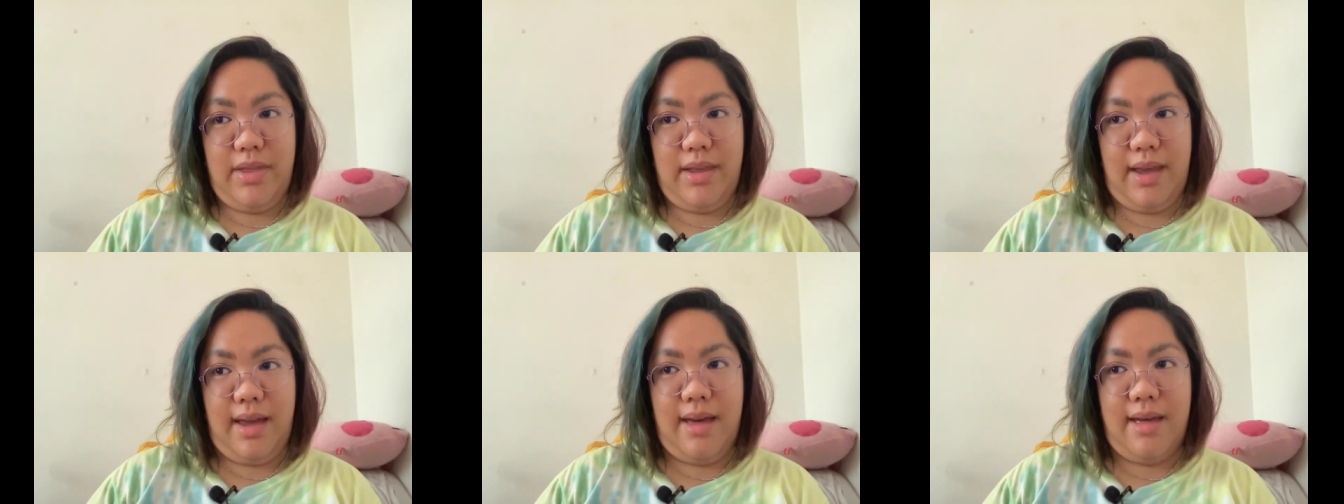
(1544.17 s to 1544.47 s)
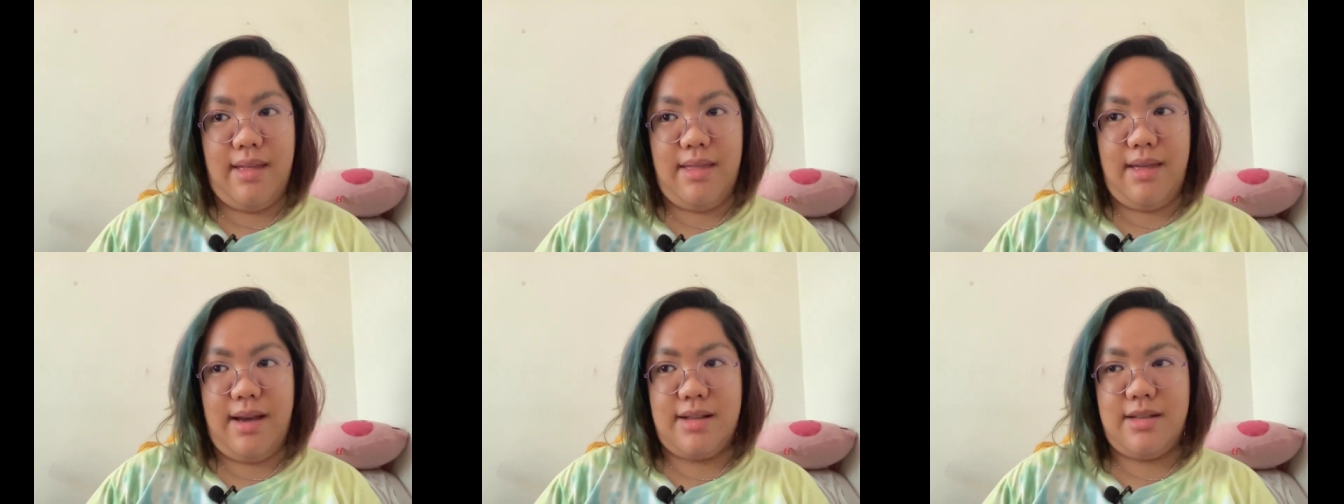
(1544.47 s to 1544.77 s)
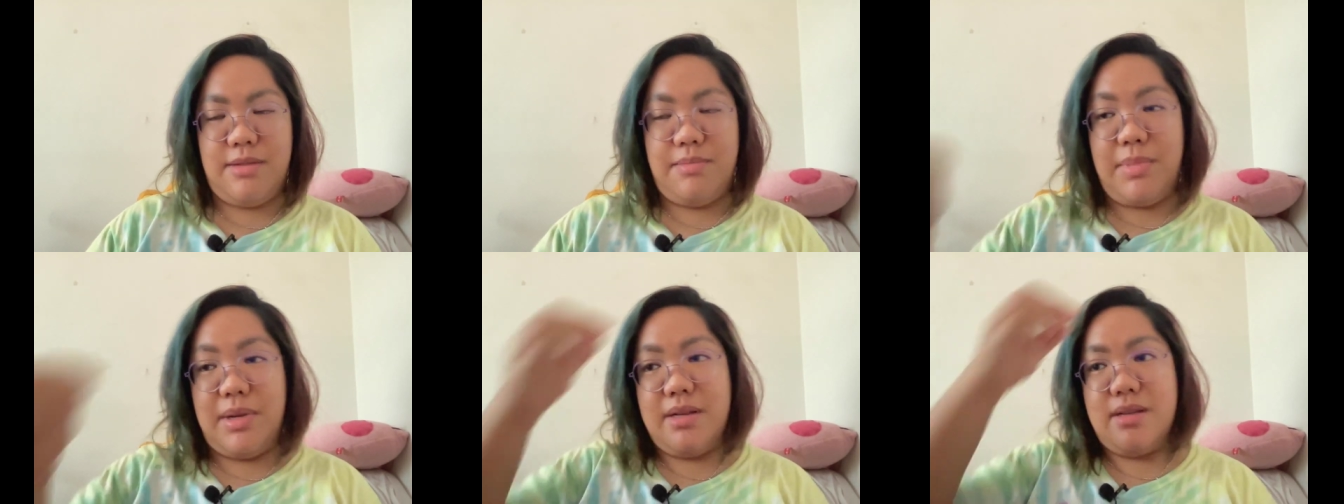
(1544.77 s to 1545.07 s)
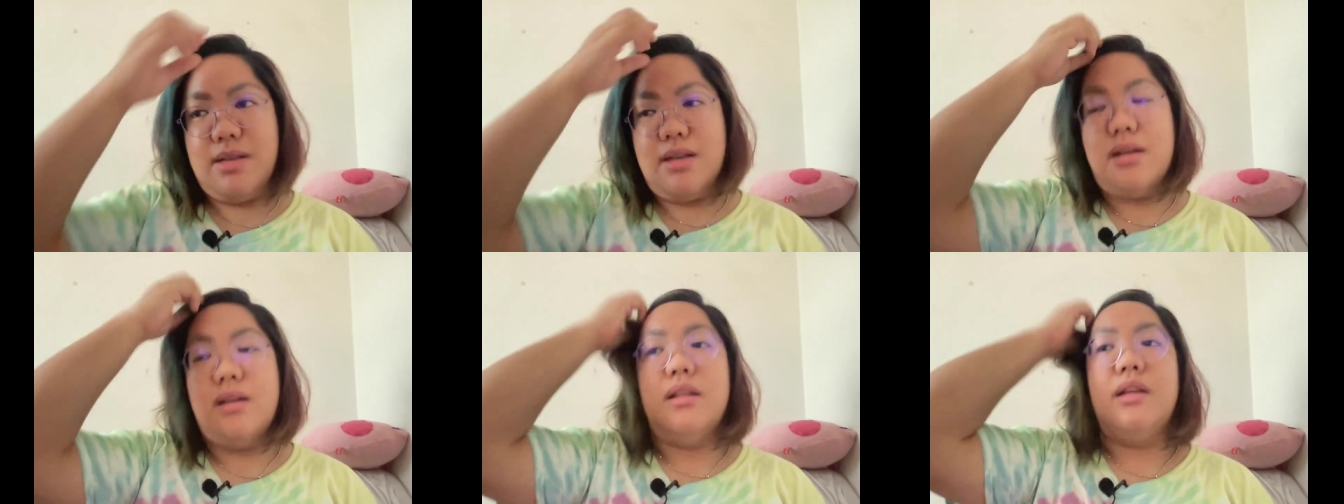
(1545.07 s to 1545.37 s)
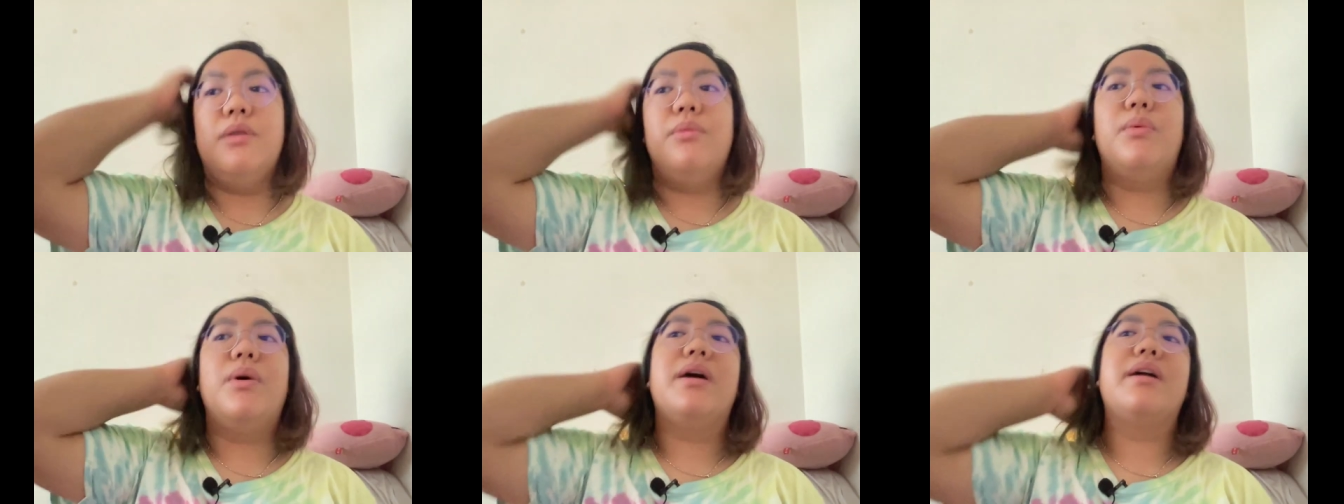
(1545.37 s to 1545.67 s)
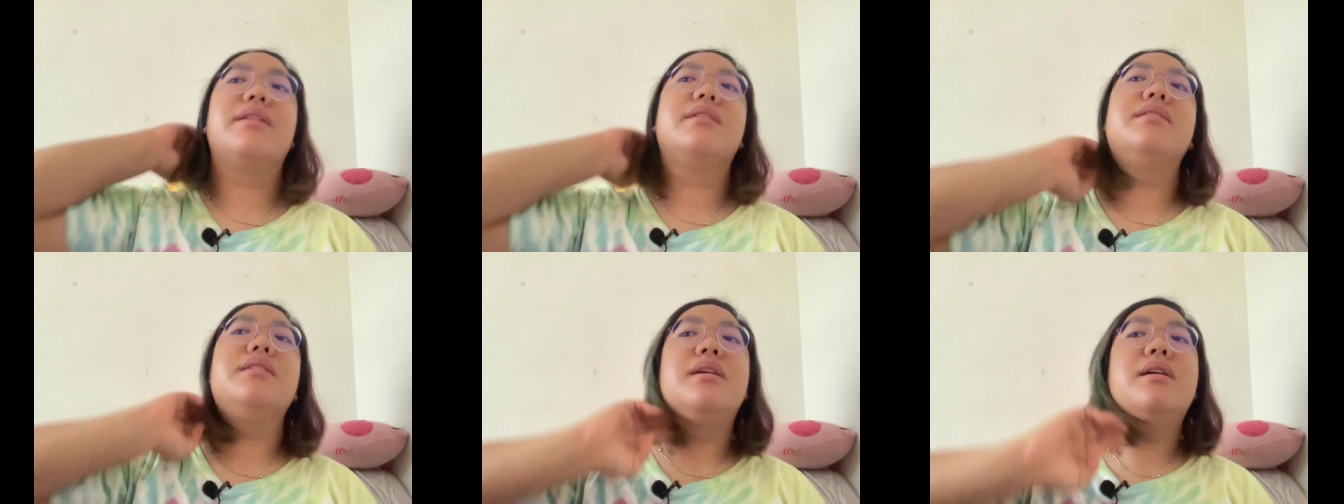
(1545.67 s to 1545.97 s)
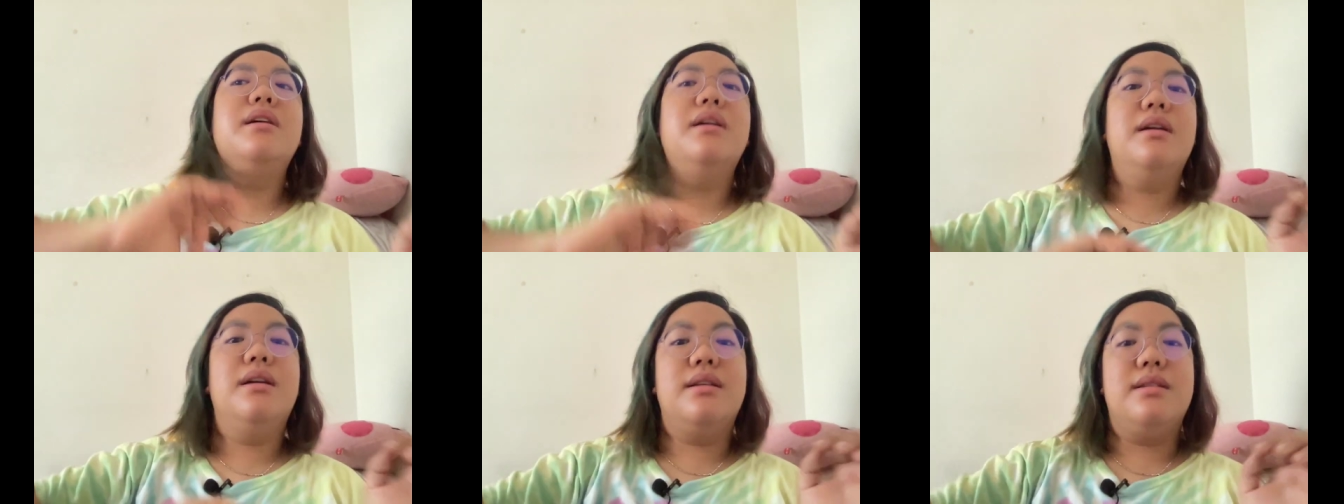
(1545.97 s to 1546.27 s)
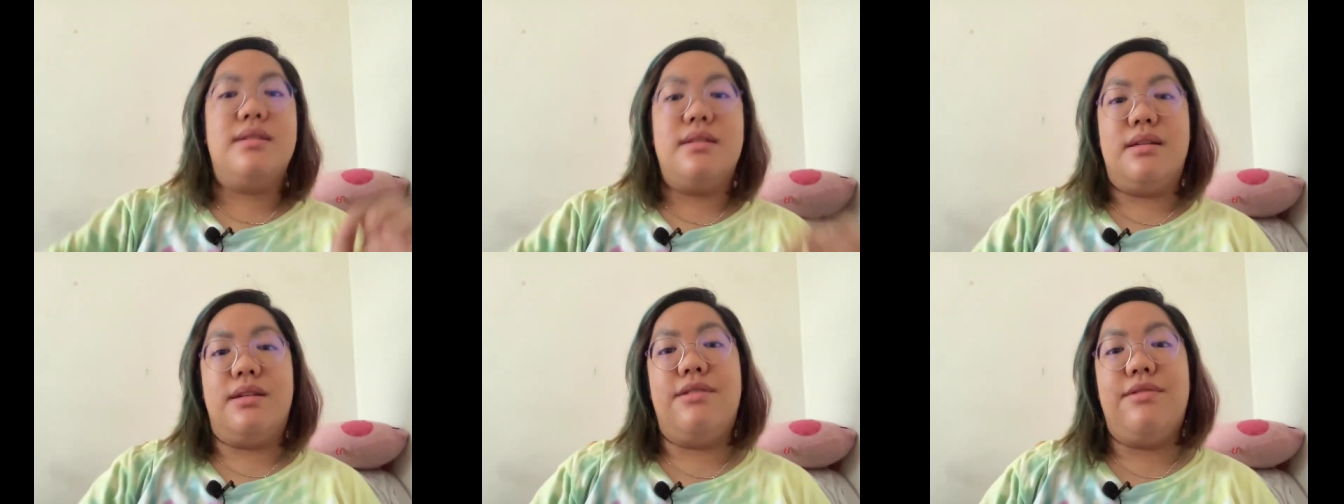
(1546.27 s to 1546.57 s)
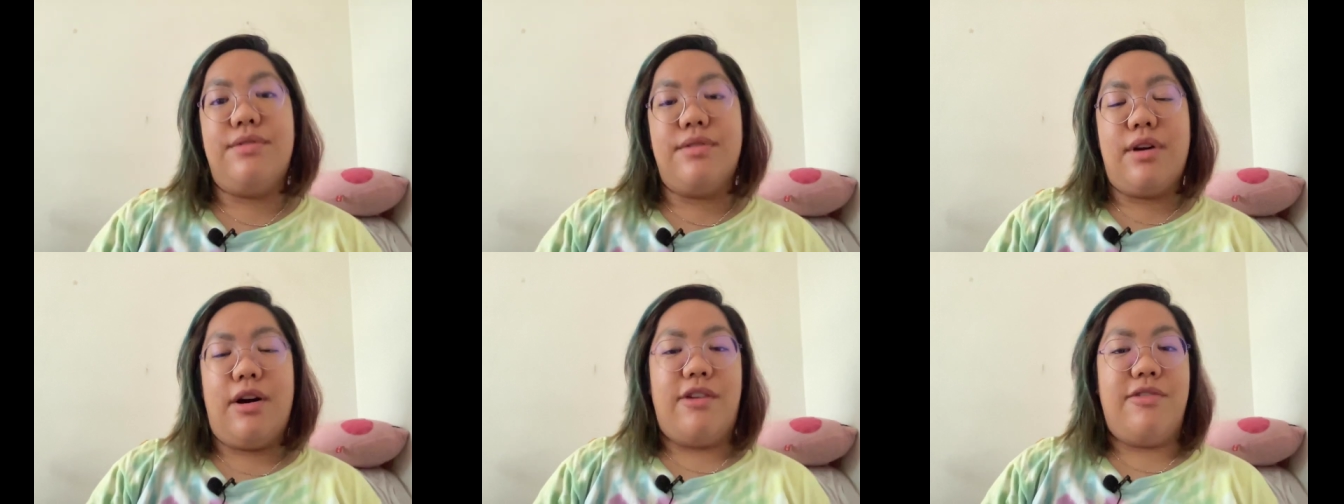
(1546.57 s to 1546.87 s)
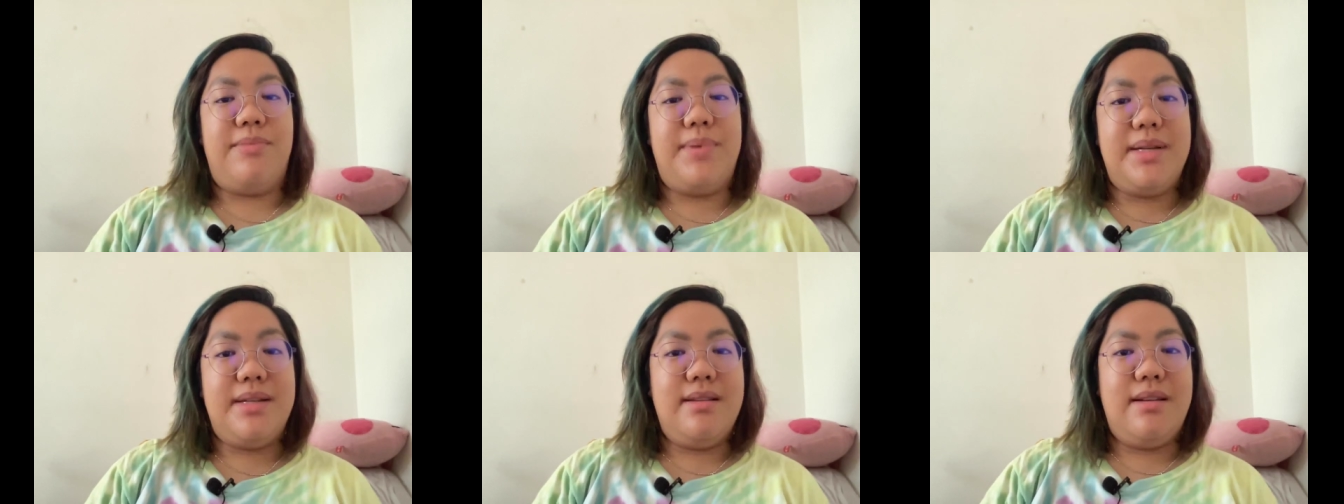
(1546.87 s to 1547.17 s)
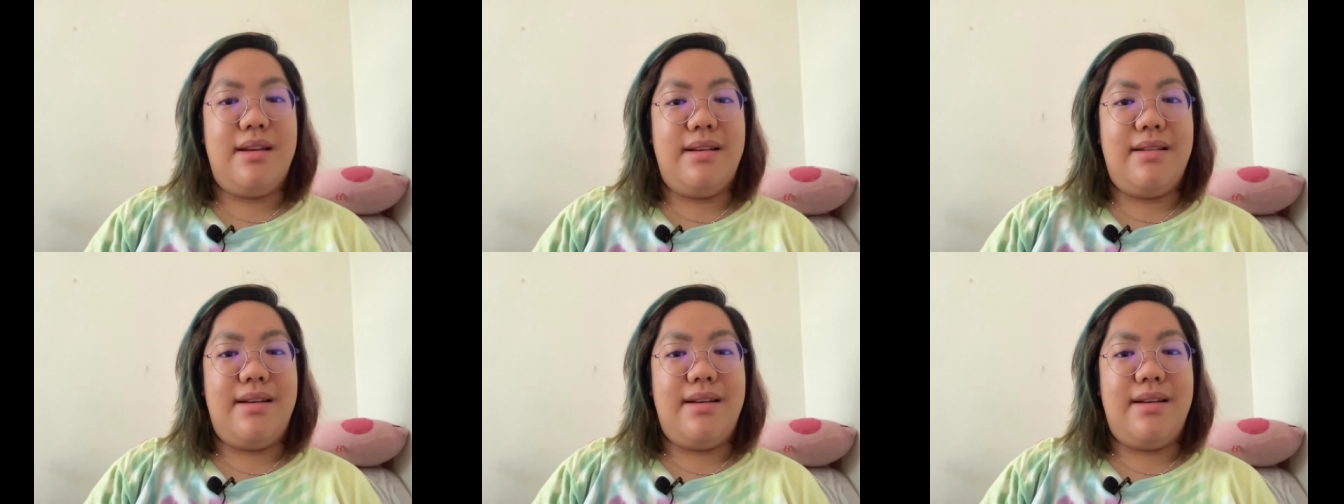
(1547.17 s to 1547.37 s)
And that's basically what Steve Kaufman